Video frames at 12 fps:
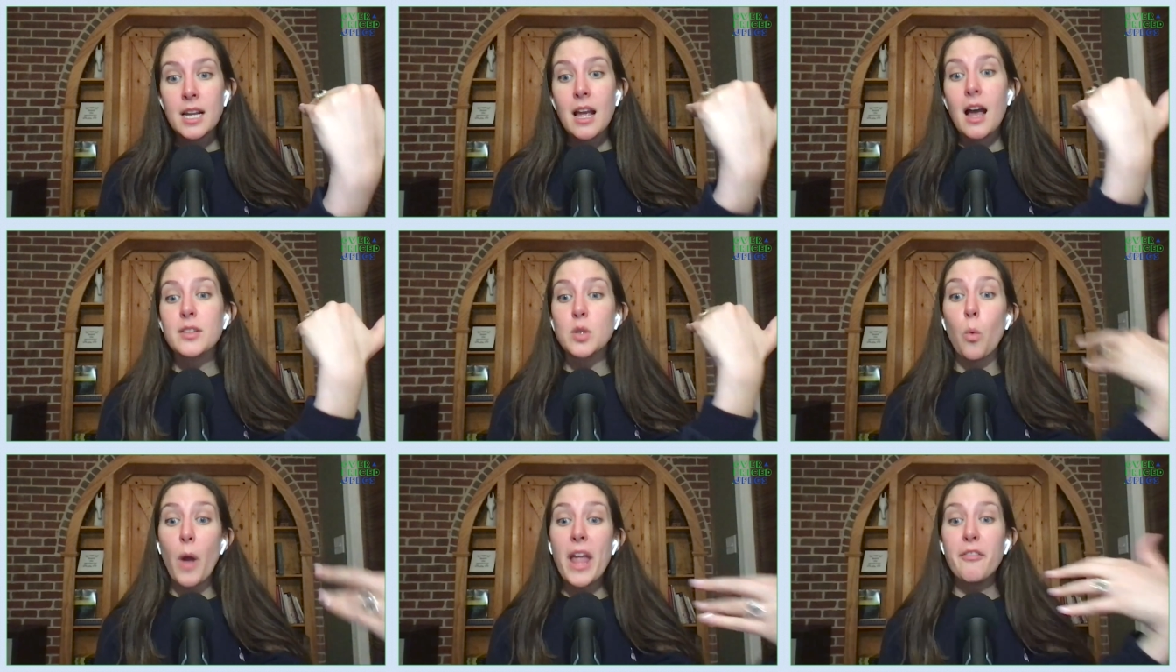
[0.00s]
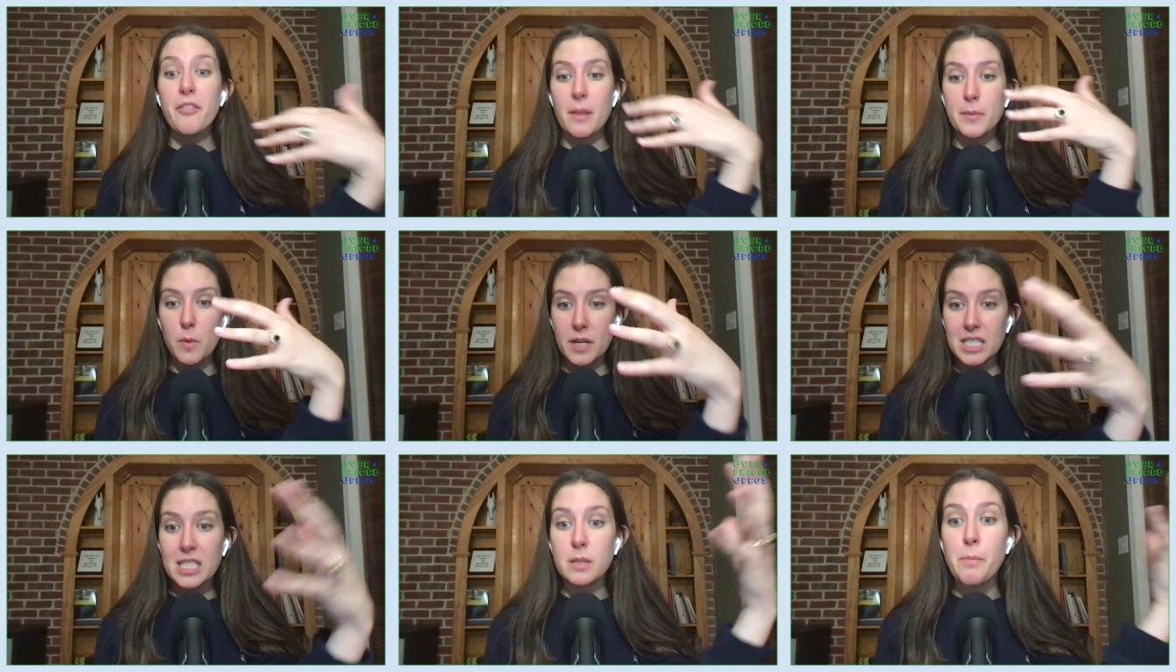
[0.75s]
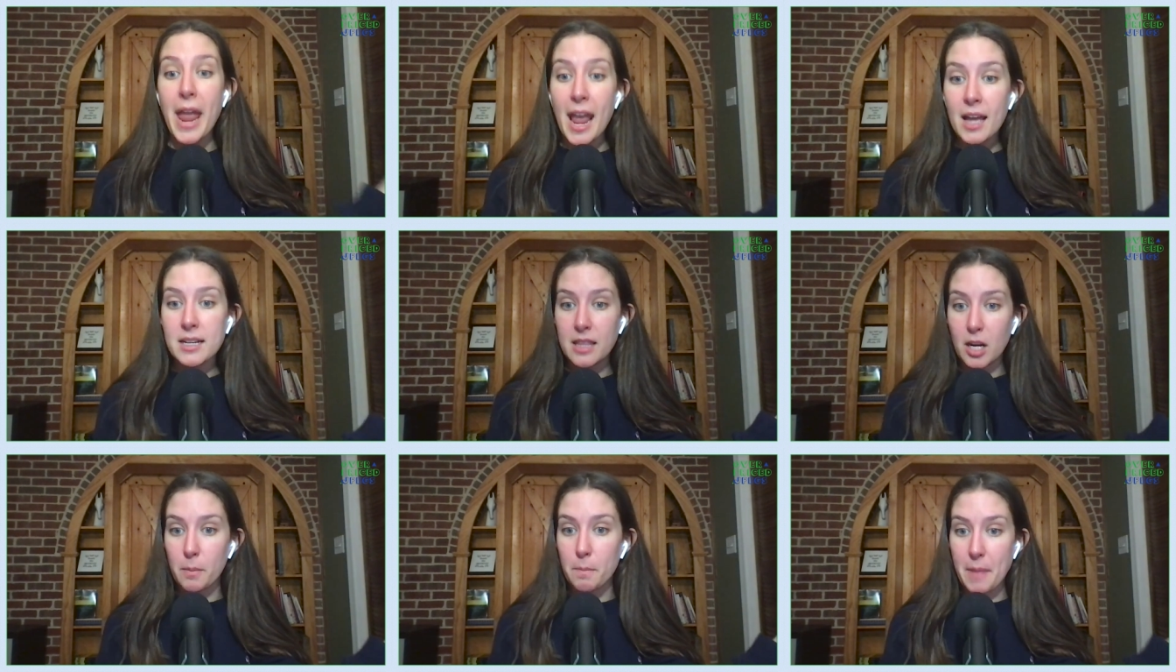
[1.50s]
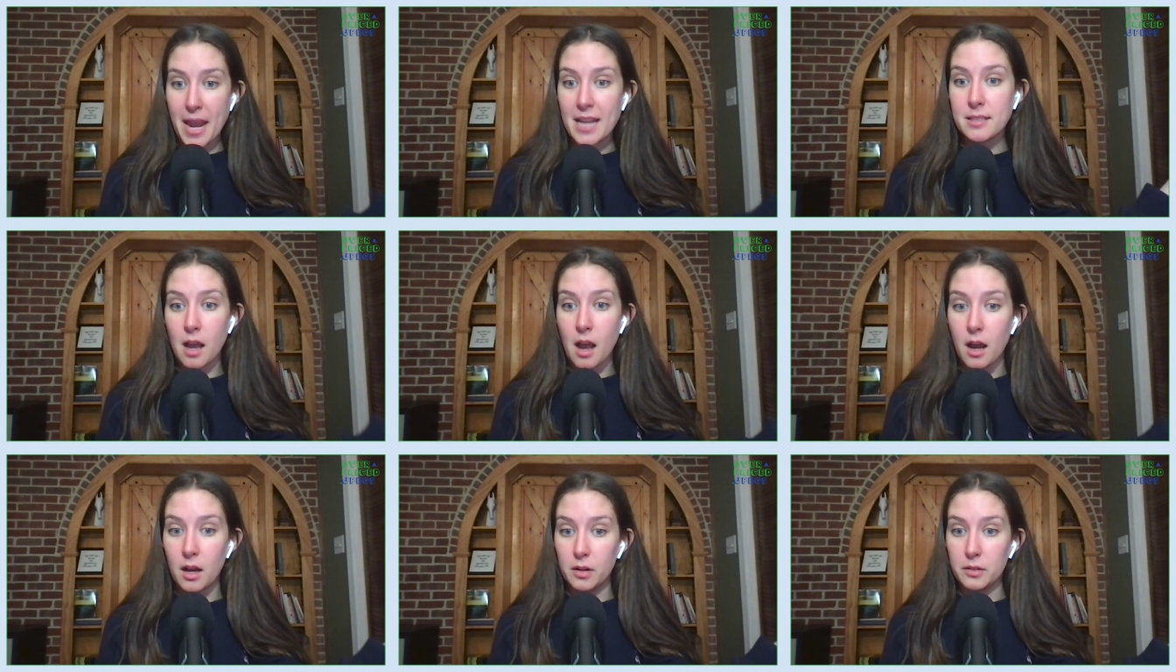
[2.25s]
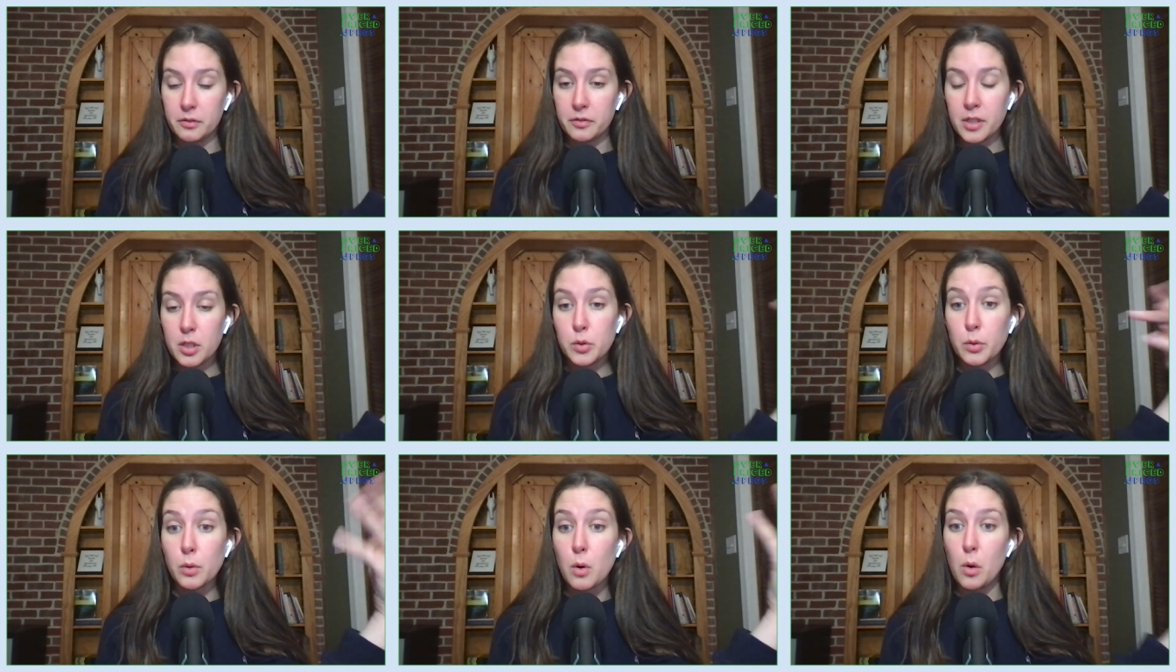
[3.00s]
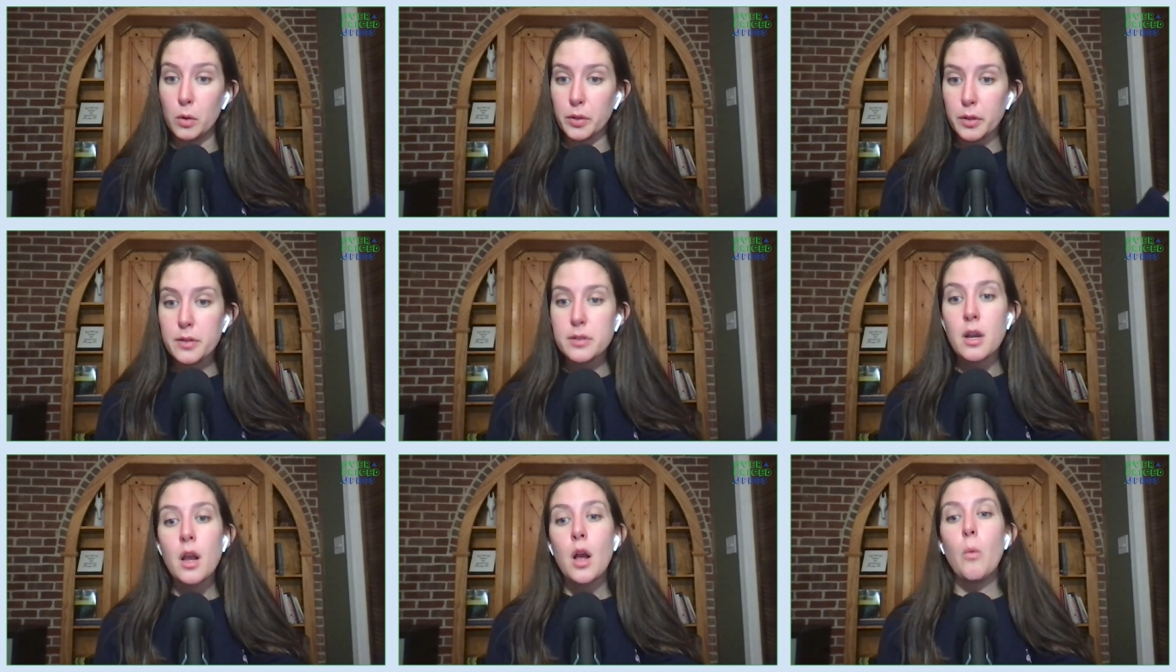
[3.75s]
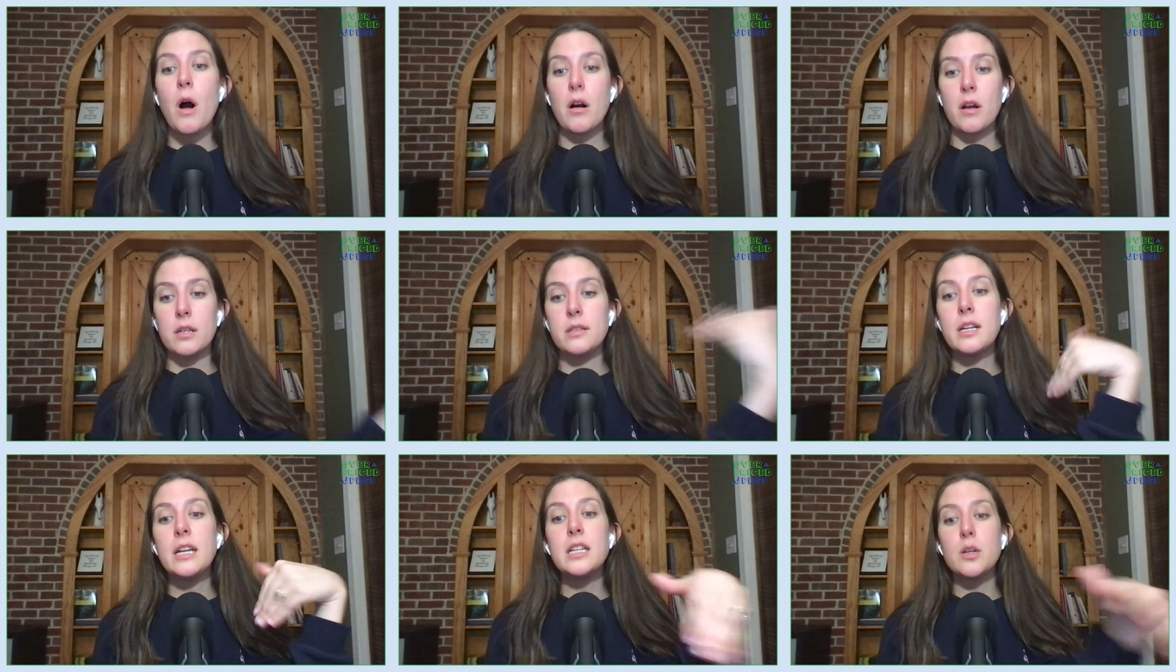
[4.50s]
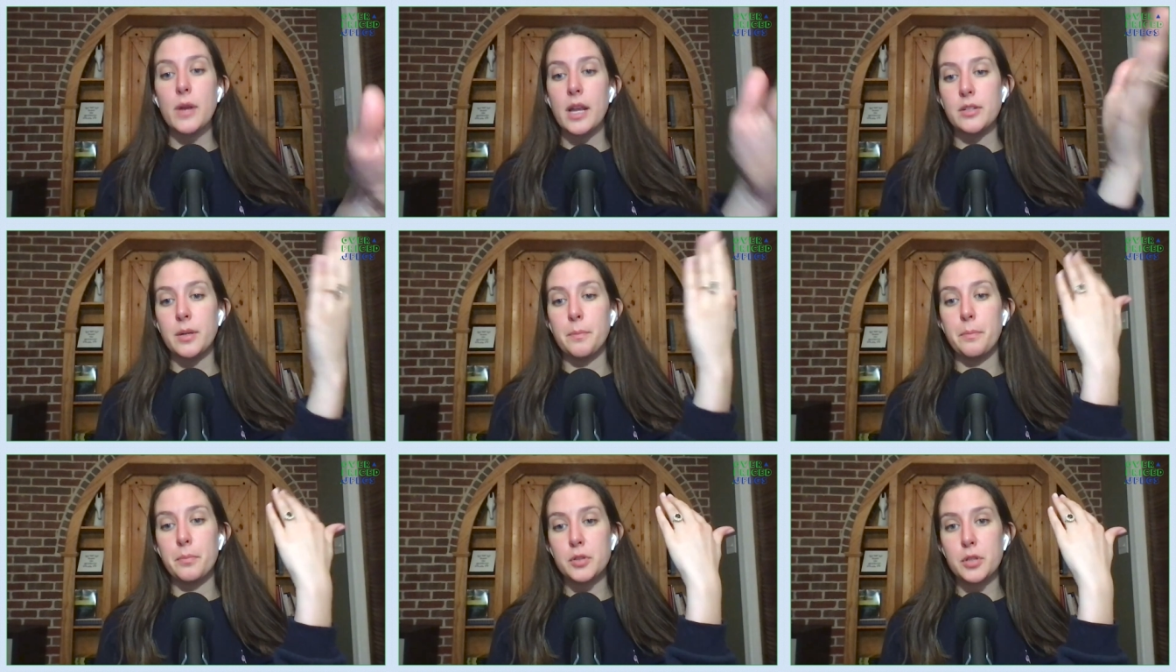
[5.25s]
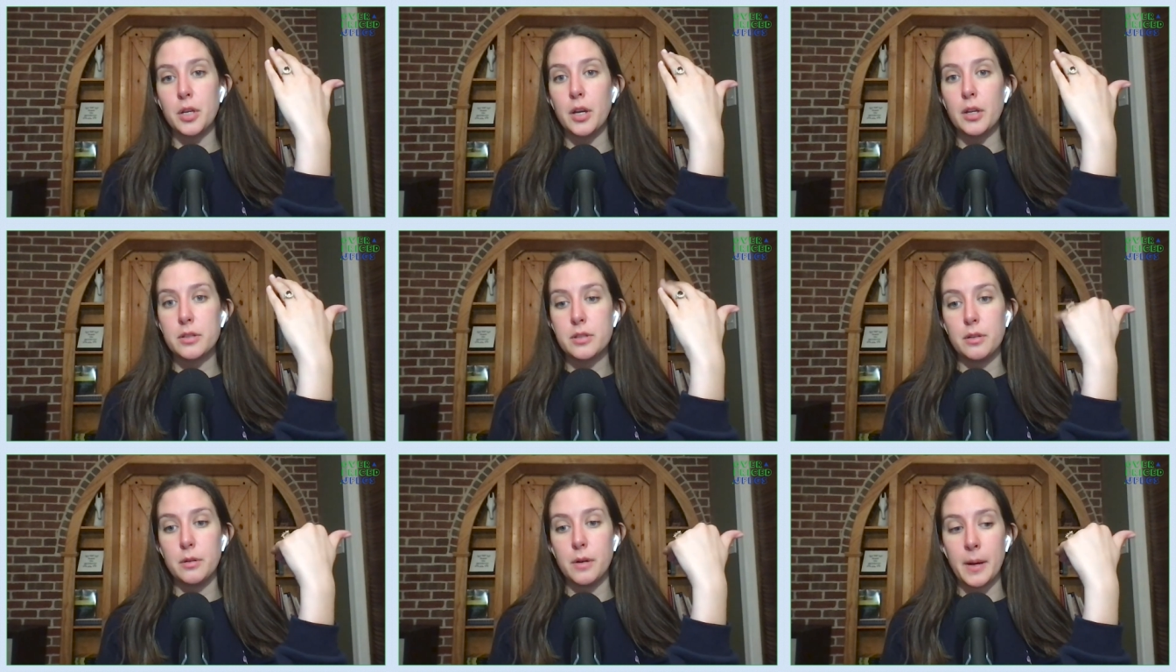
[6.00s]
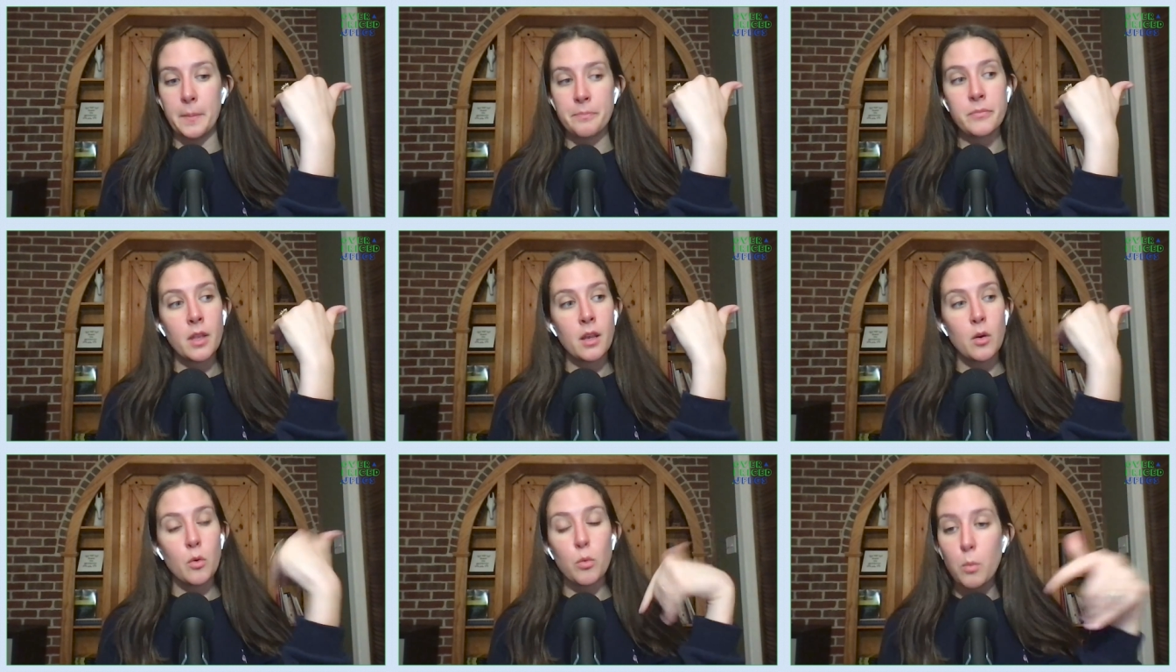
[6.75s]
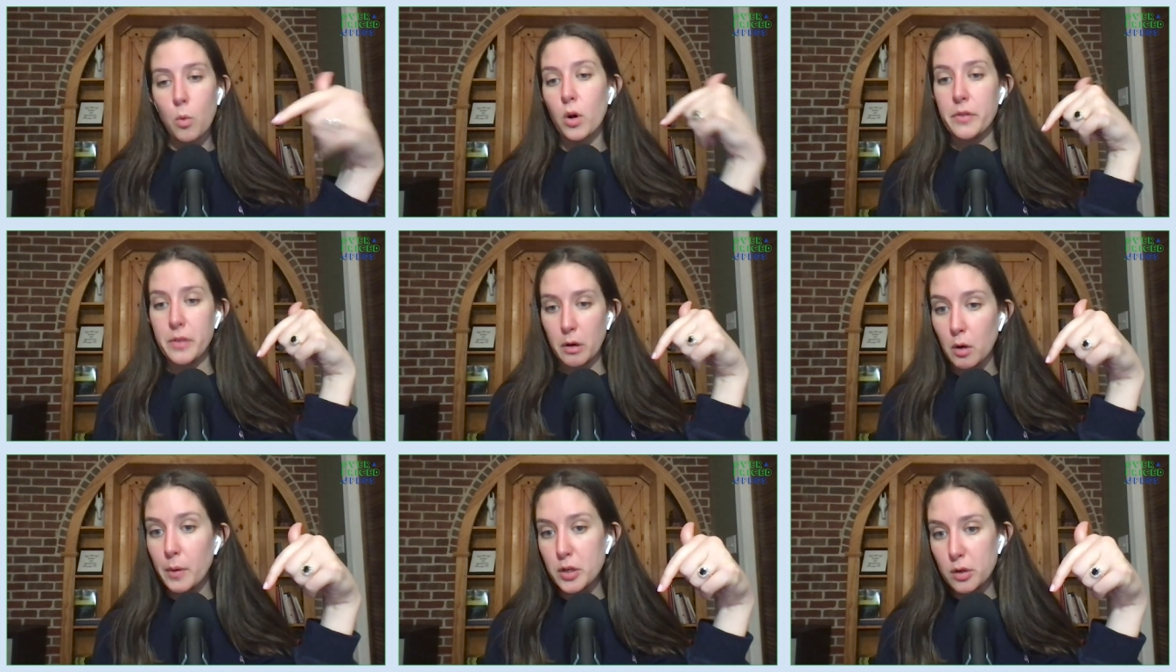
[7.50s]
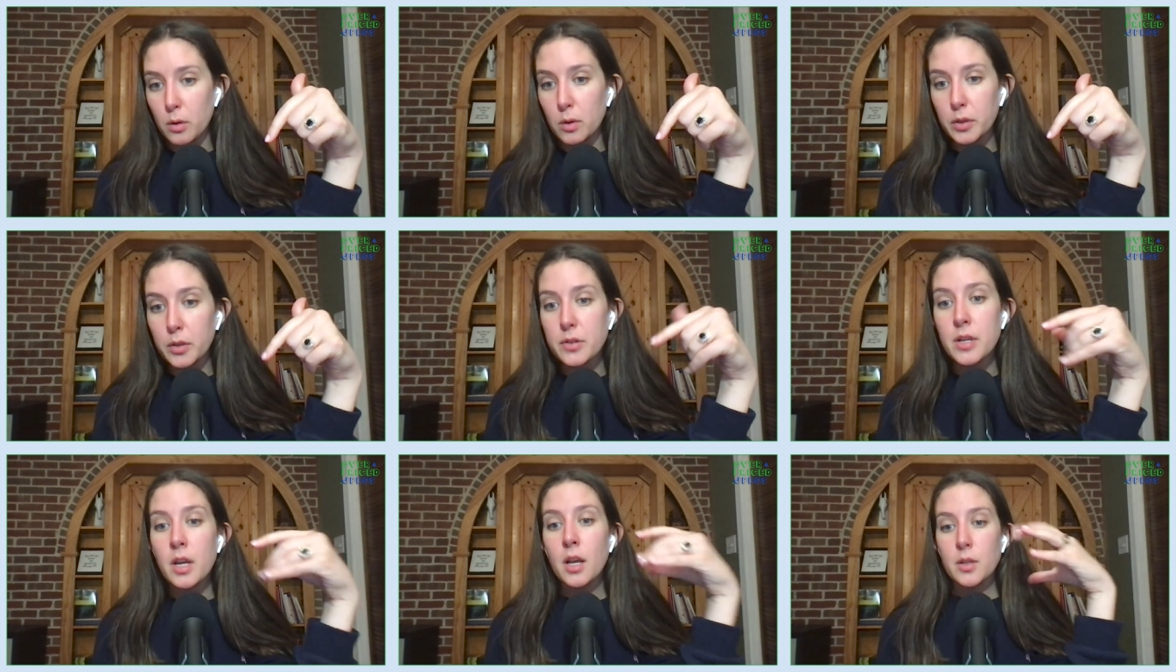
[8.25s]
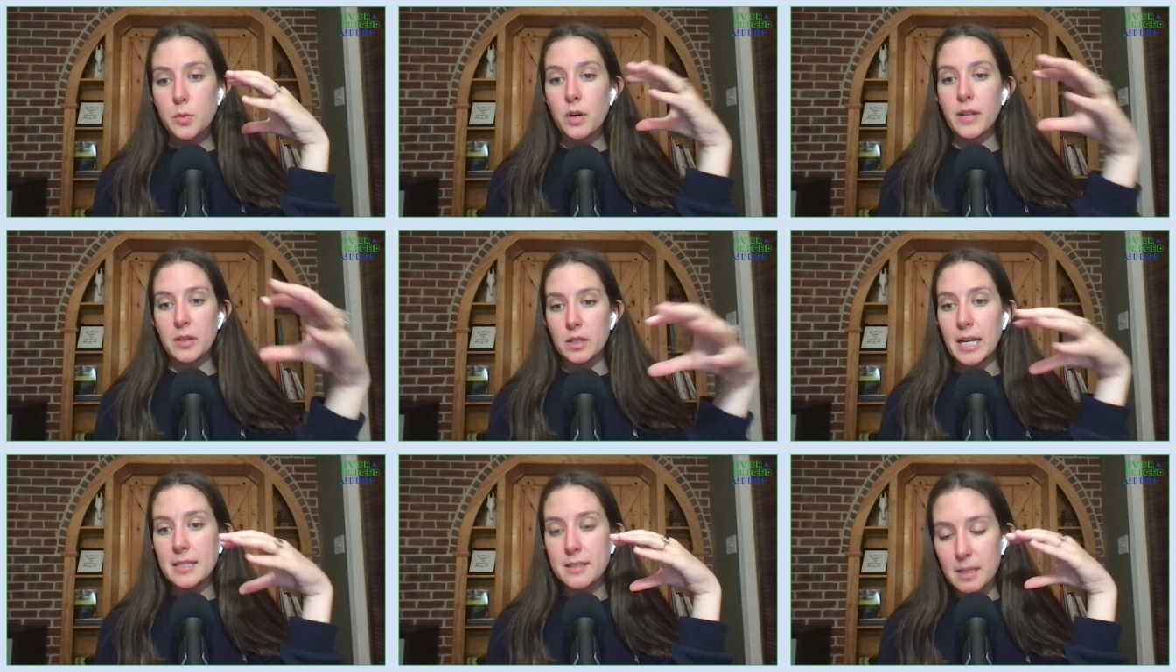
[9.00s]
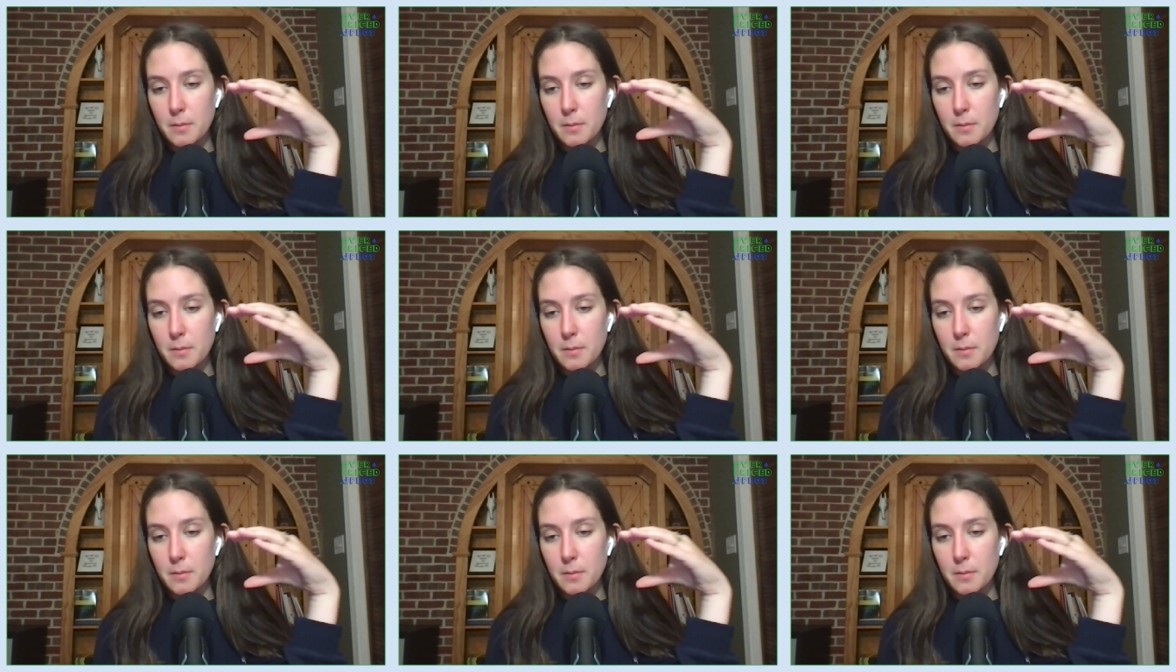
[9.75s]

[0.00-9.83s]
as a way for them to expand their base of doodle holders while continuing to to to um reward their original holders. Sort of like the licensing